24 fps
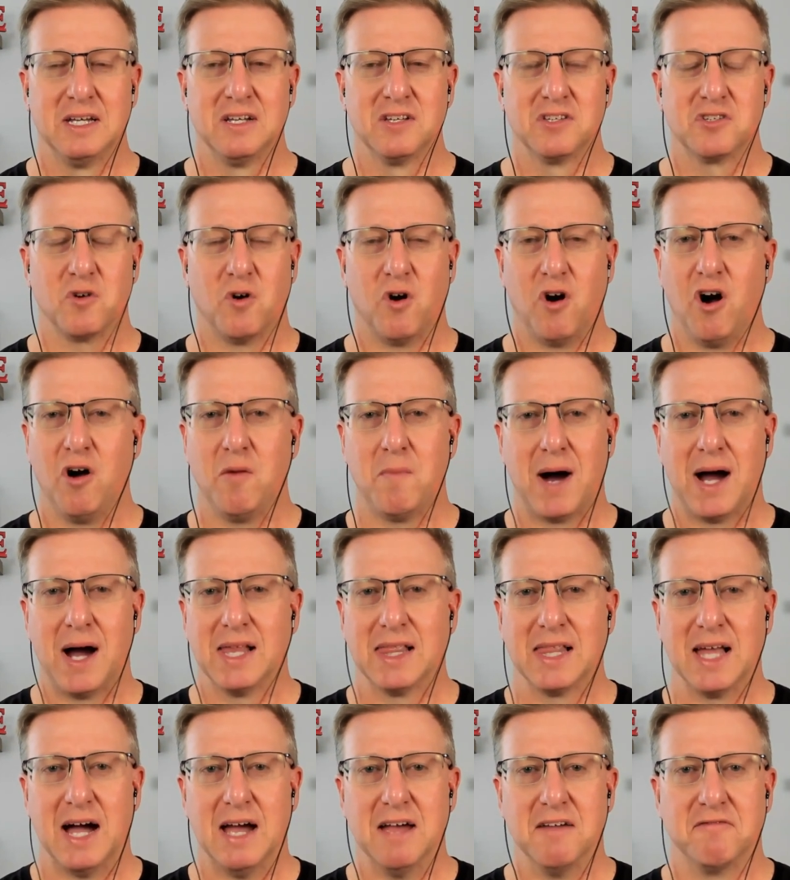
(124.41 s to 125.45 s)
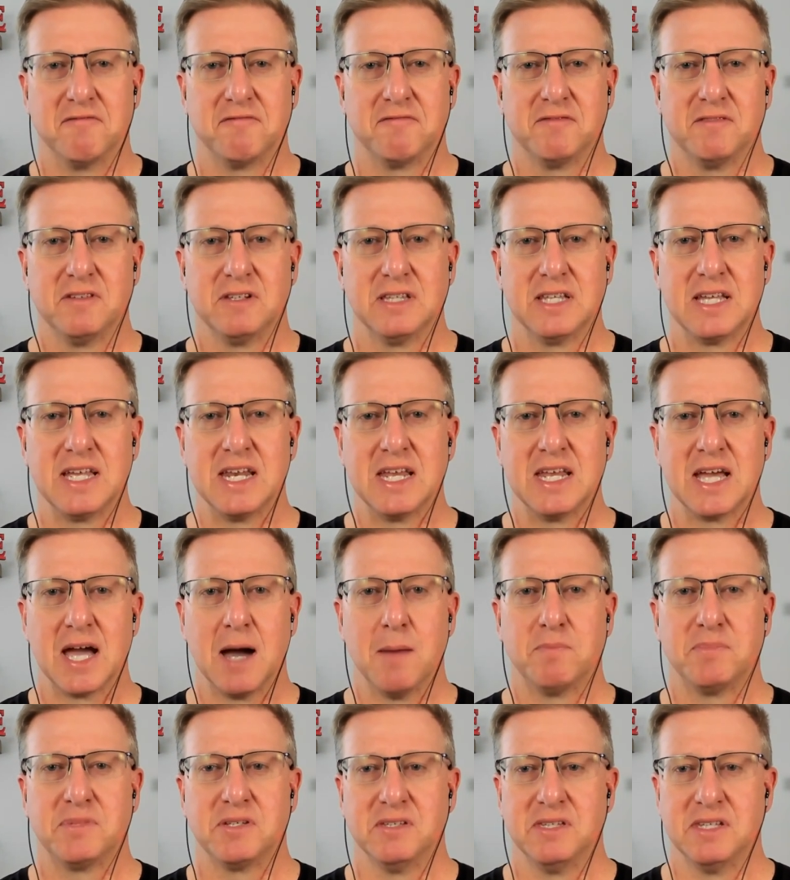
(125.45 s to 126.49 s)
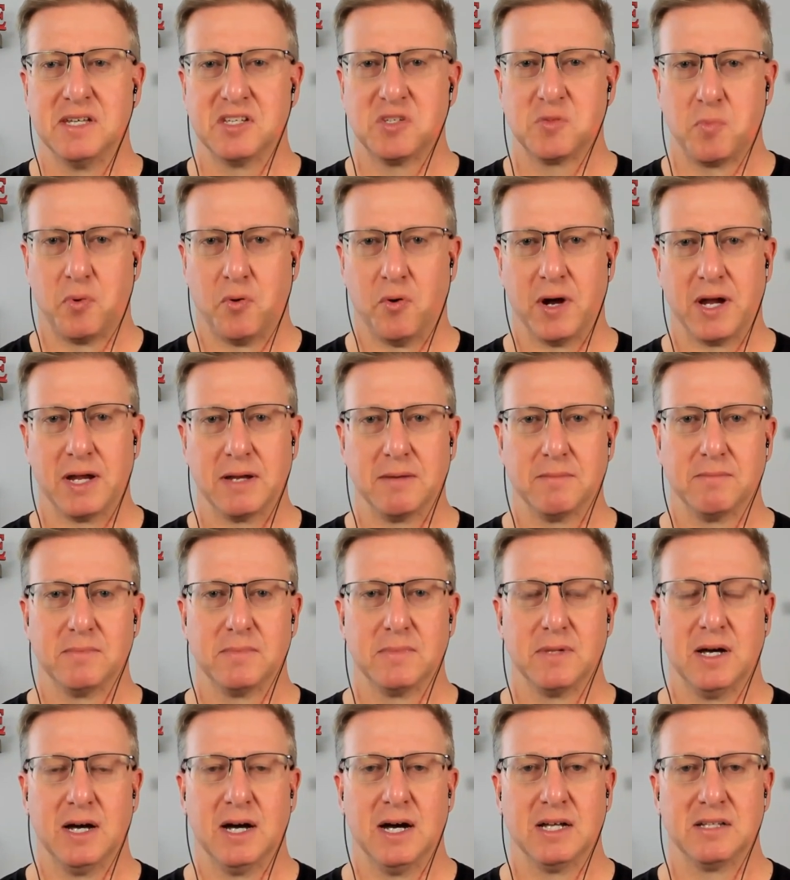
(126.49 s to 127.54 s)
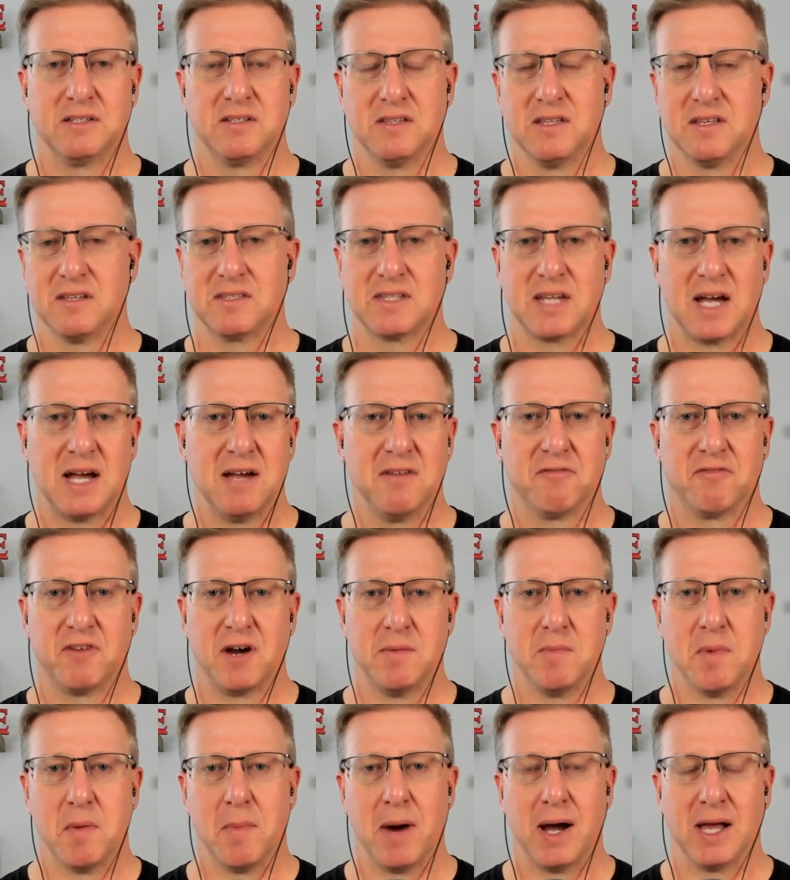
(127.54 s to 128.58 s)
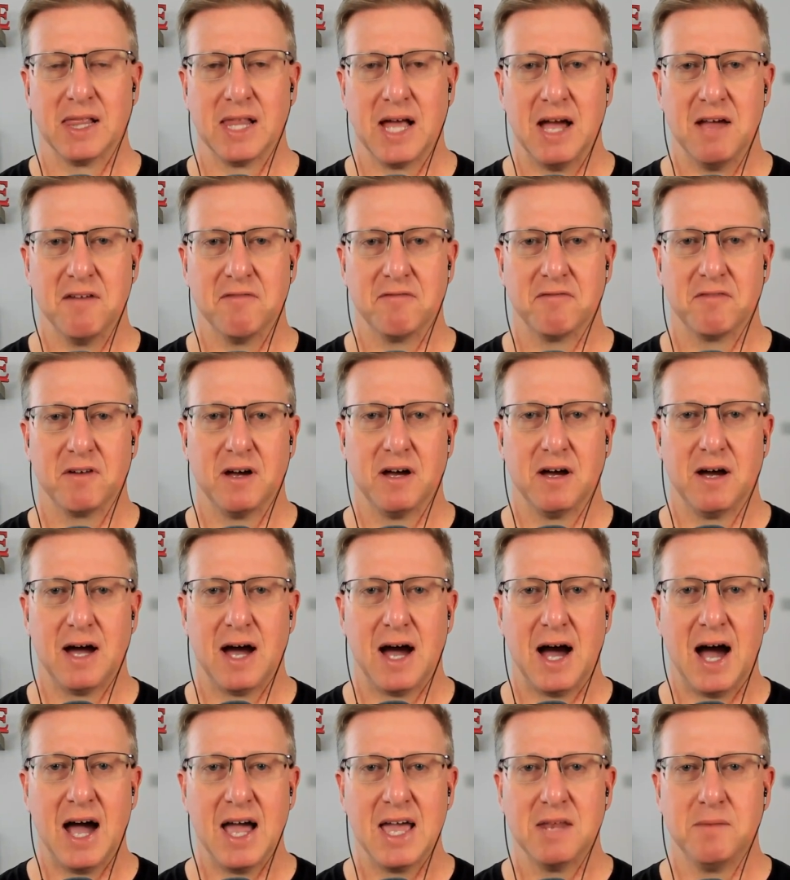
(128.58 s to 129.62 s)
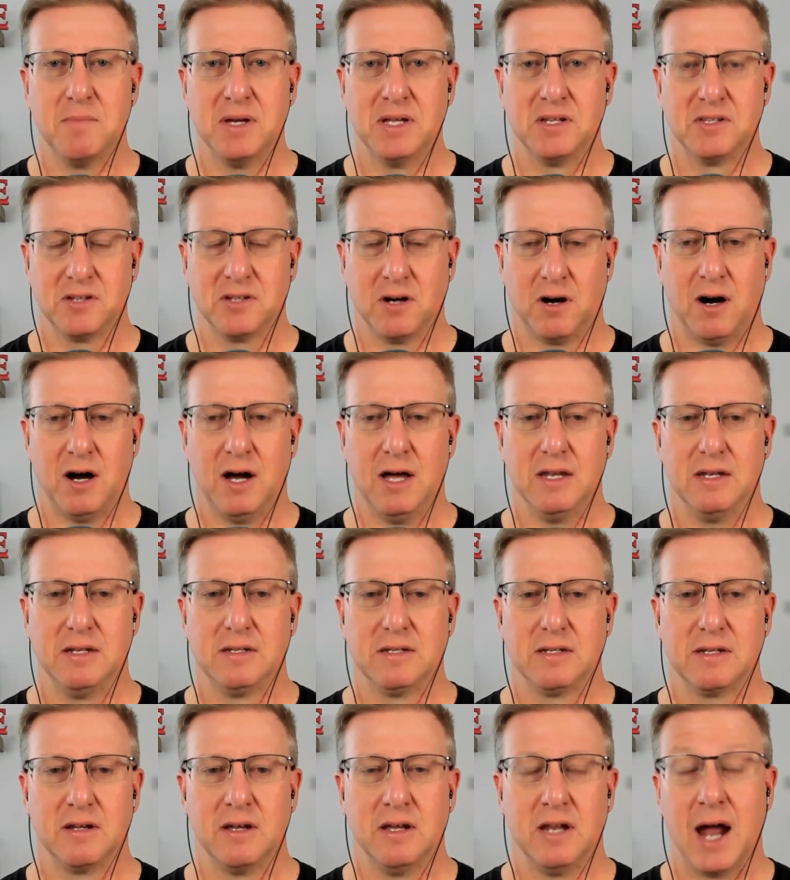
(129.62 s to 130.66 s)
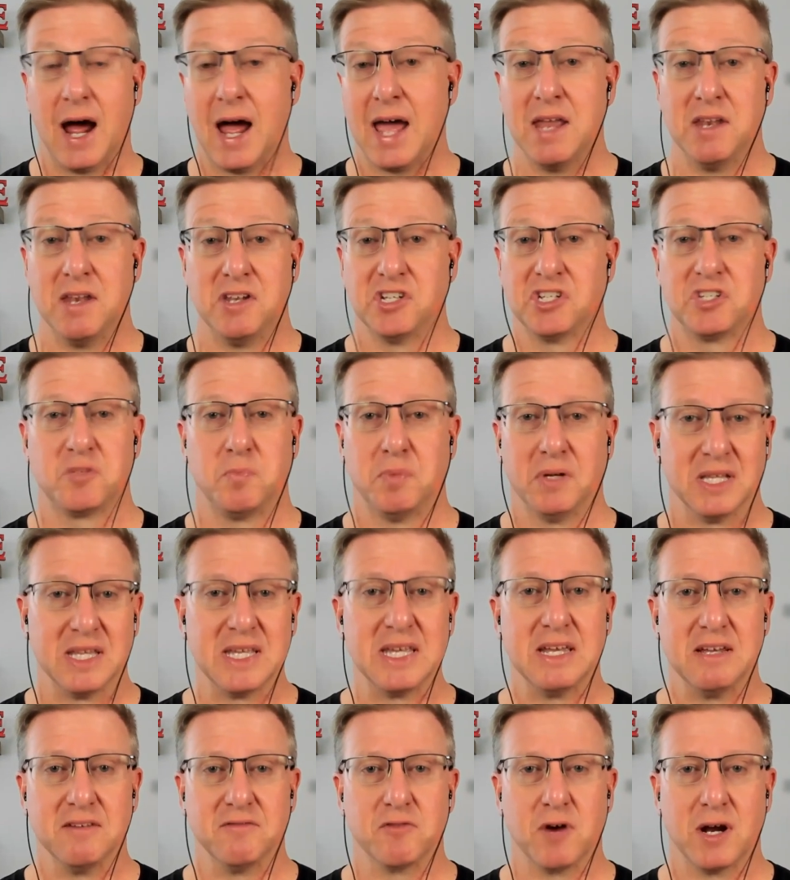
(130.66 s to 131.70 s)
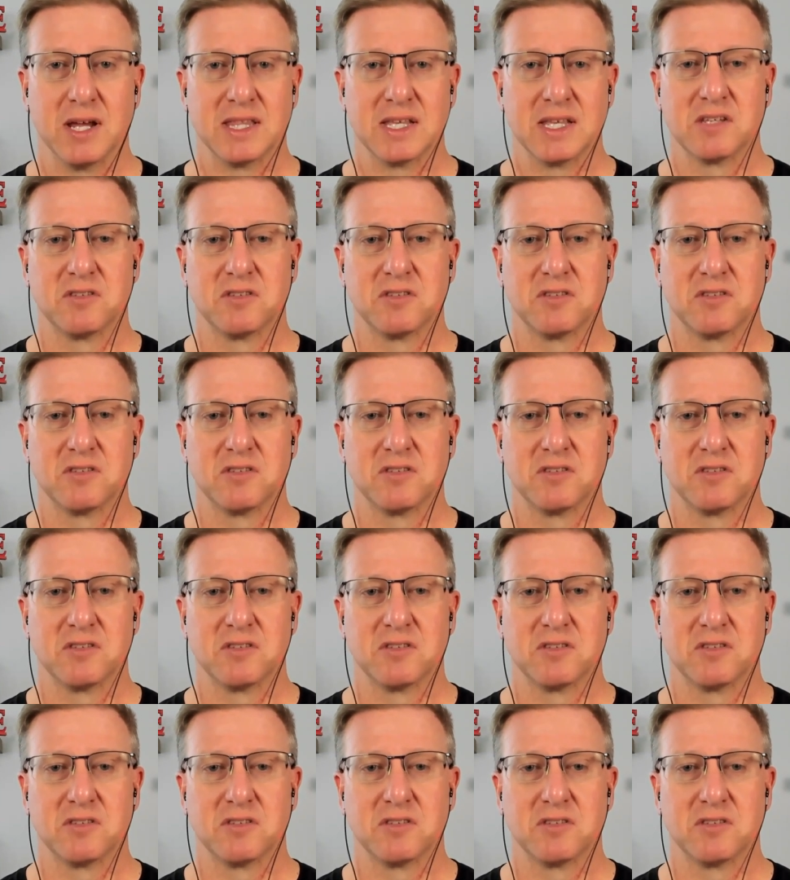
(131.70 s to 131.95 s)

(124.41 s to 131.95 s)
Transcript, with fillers: So all my life leading up to this point, uh, to this time frame in my life, I had been taught and I had just believed, right?